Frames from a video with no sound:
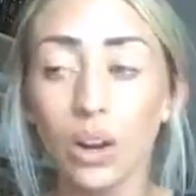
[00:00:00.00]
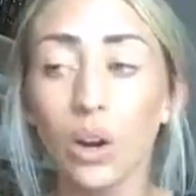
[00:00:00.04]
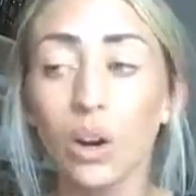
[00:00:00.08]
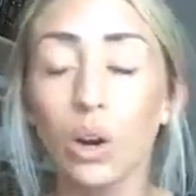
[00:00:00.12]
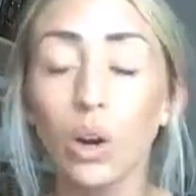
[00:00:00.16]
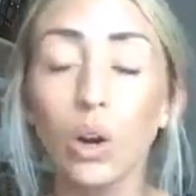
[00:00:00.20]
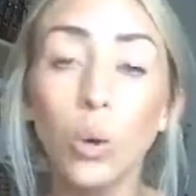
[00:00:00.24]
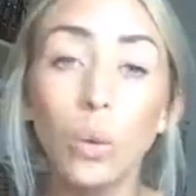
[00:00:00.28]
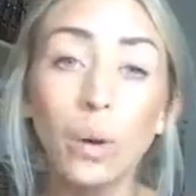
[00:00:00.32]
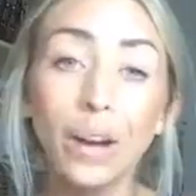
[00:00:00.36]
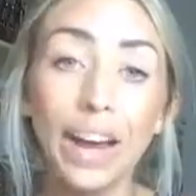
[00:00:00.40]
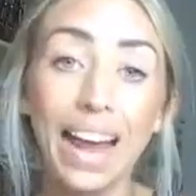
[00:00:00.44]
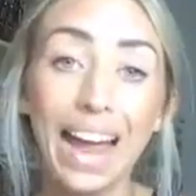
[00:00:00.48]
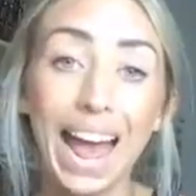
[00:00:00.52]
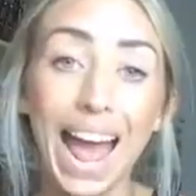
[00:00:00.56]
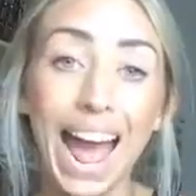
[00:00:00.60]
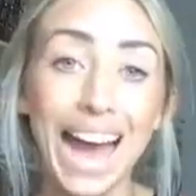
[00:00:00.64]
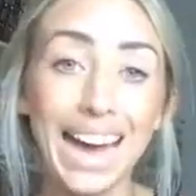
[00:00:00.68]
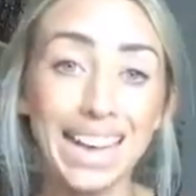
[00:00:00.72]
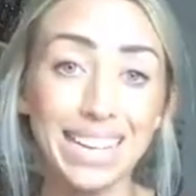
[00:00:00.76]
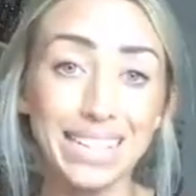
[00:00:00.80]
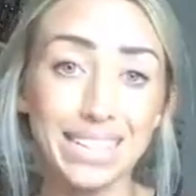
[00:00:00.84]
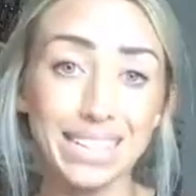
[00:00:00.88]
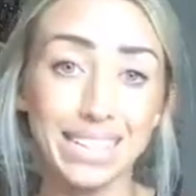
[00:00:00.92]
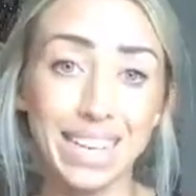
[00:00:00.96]
Who would I
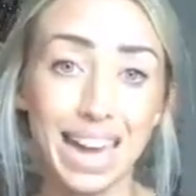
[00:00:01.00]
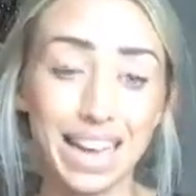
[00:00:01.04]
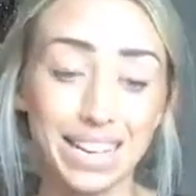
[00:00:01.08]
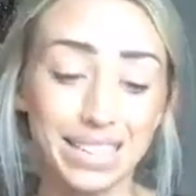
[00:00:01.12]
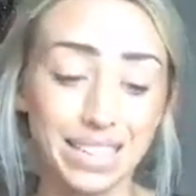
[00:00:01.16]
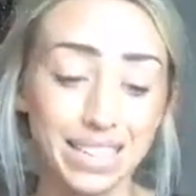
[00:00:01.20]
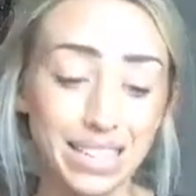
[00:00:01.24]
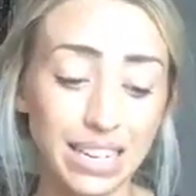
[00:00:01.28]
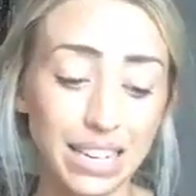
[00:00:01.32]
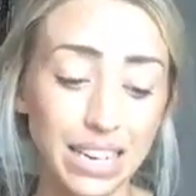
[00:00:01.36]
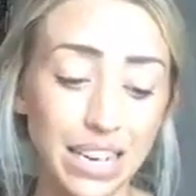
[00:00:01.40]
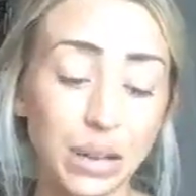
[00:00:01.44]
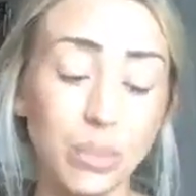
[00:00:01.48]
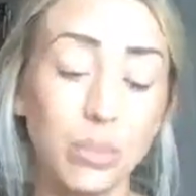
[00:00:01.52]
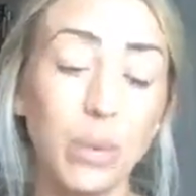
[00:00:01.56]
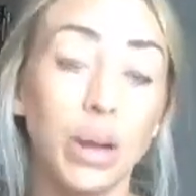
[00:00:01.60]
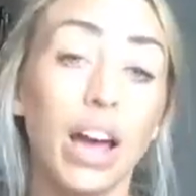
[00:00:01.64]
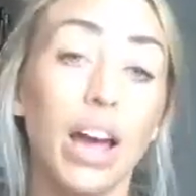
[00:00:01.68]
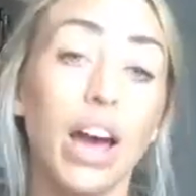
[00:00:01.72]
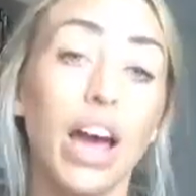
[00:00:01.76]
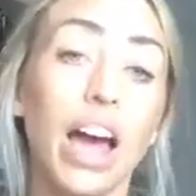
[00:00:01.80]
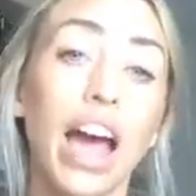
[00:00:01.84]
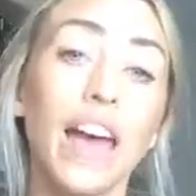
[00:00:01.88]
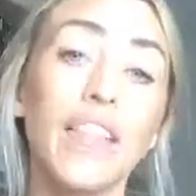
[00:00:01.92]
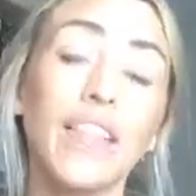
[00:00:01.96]
add to that team?
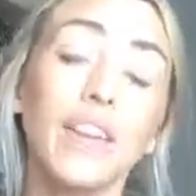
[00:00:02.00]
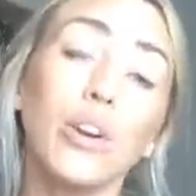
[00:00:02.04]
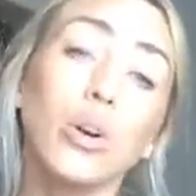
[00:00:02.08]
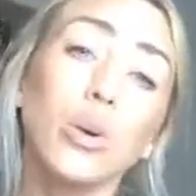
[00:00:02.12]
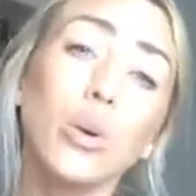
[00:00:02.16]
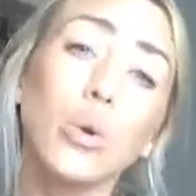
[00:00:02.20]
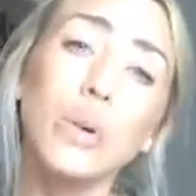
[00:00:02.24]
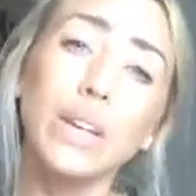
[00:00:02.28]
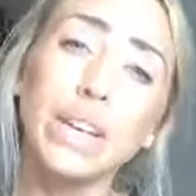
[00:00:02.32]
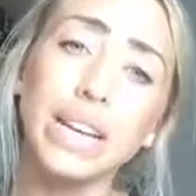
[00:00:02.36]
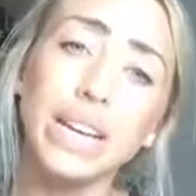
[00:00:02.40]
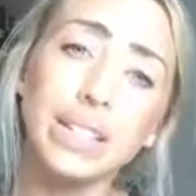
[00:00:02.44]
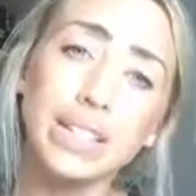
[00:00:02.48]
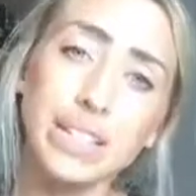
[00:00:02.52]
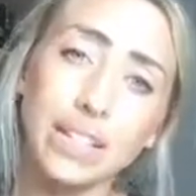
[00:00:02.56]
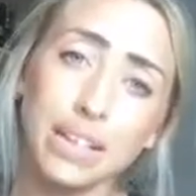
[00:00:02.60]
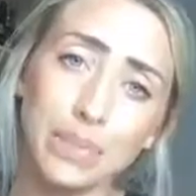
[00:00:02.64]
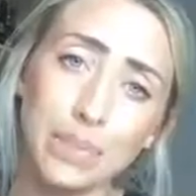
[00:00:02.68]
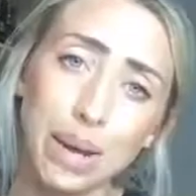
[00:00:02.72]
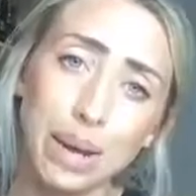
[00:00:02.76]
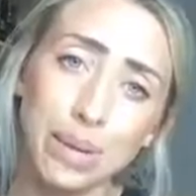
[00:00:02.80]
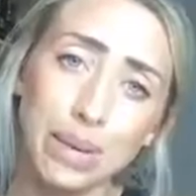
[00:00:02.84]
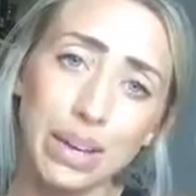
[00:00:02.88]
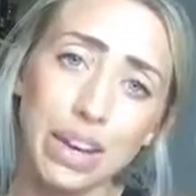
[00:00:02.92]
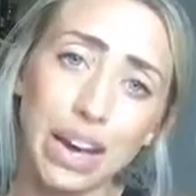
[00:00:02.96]
And then who isn't
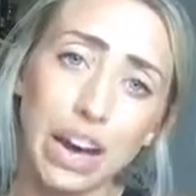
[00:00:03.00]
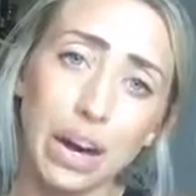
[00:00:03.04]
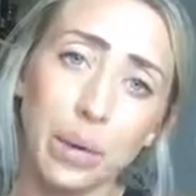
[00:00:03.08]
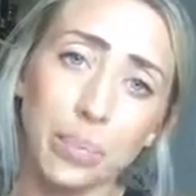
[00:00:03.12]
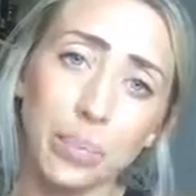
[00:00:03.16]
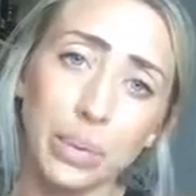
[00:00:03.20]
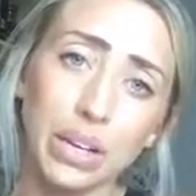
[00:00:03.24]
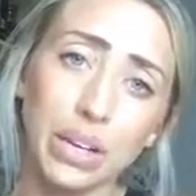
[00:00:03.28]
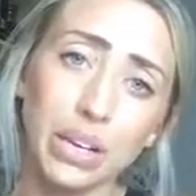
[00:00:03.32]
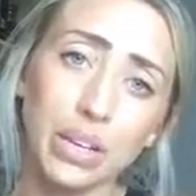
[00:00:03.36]
maybe helping?